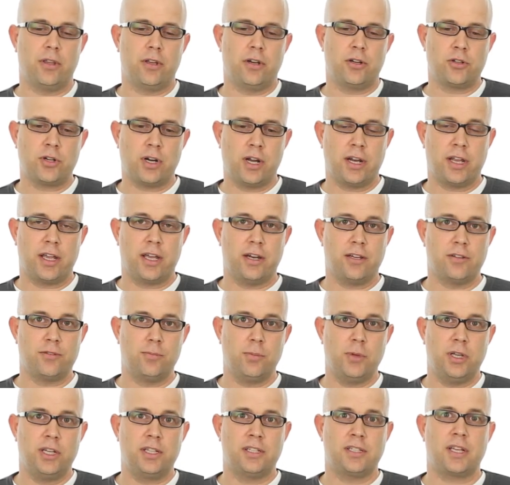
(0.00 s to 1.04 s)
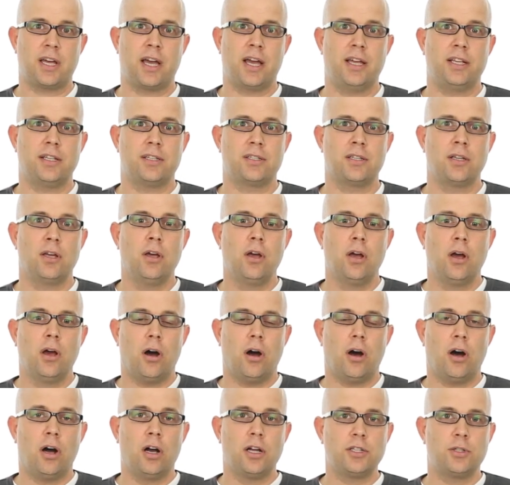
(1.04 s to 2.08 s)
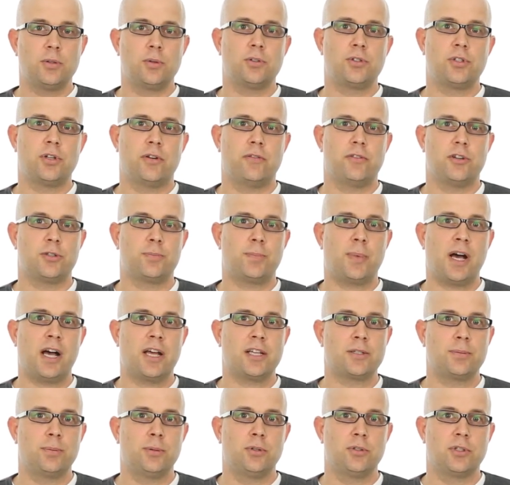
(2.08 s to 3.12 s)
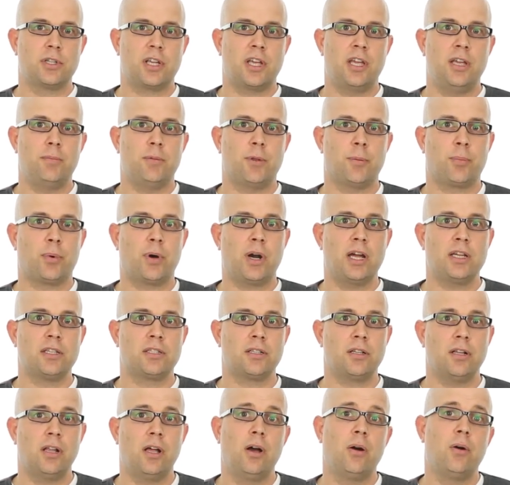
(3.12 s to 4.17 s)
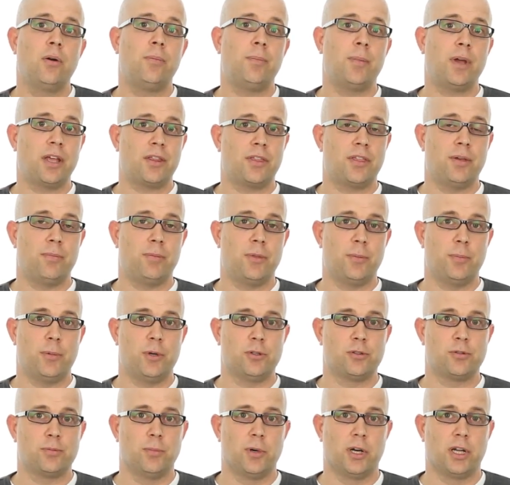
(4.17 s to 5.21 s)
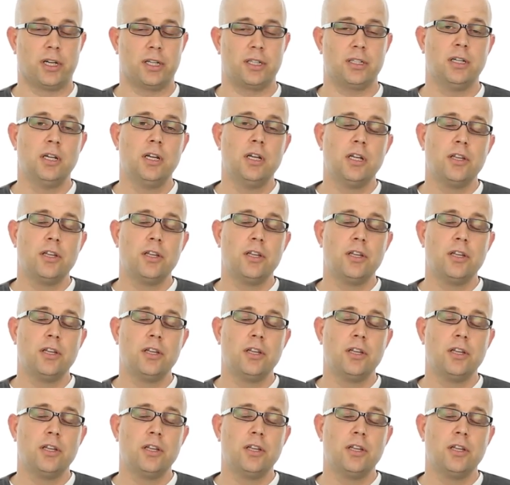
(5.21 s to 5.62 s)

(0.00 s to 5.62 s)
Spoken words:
They're trying to get as many sites onto a server as possible to keep the price low and make them the most money.